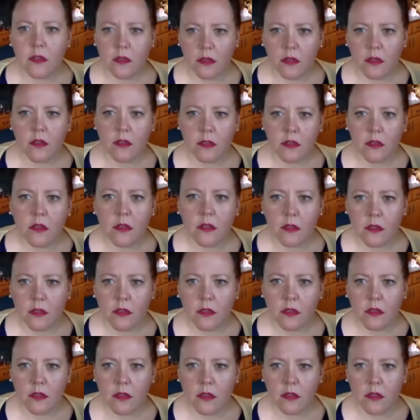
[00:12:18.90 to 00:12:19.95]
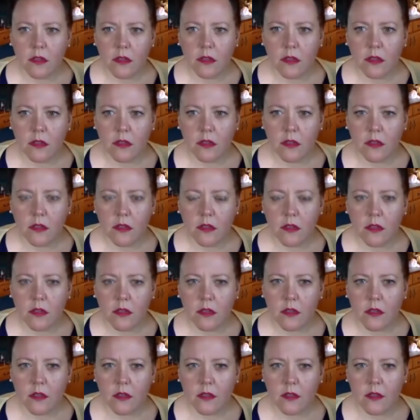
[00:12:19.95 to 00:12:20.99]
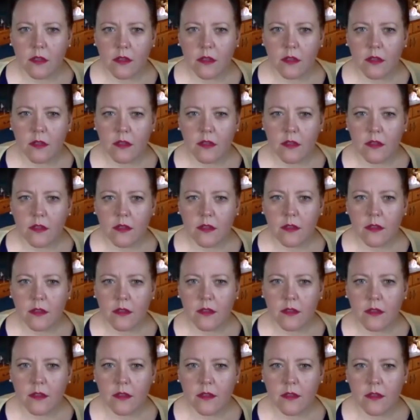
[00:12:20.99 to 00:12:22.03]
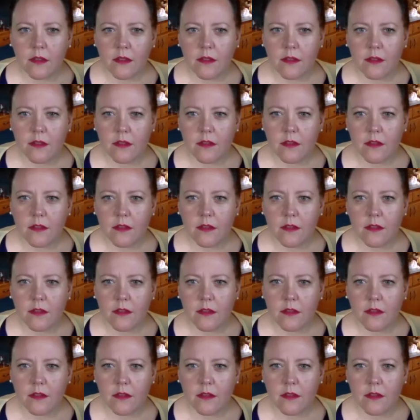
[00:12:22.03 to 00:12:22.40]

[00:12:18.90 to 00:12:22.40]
(silent)